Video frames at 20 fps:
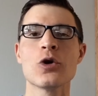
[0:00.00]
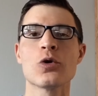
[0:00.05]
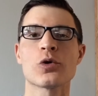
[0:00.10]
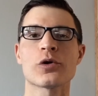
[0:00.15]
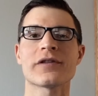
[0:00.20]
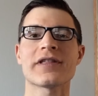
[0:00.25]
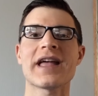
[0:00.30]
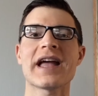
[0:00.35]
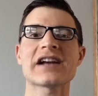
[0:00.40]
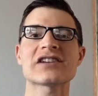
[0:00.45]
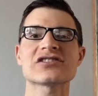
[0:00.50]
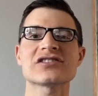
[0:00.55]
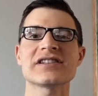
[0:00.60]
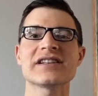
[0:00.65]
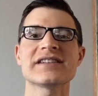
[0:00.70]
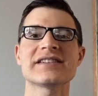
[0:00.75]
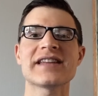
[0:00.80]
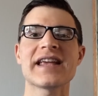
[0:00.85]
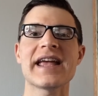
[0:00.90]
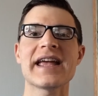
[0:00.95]
where they
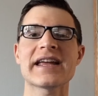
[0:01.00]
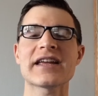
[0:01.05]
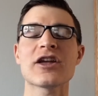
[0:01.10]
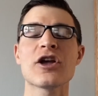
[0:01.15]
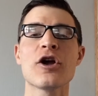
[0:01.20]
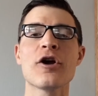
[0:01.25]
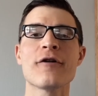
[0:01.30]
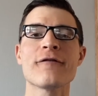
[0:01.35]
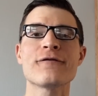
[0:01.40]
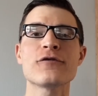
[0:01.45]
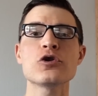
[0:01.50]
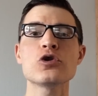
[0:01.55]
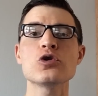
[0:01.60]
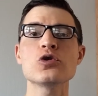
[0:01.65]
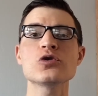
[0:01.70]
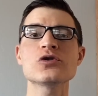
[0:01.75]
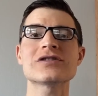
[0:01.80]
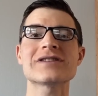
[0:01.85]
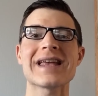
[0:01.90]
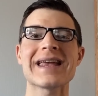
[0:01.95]
actually take
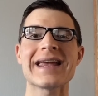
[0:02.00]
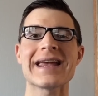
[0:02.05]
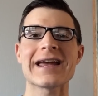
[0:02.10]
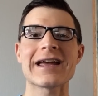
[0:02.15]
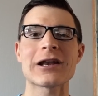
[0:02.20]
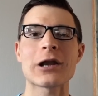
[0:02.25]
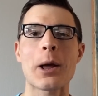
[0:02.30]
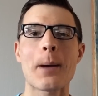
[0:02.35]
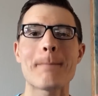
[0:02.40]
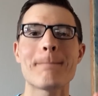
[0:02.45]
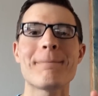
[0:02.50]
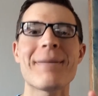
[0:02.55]
foods and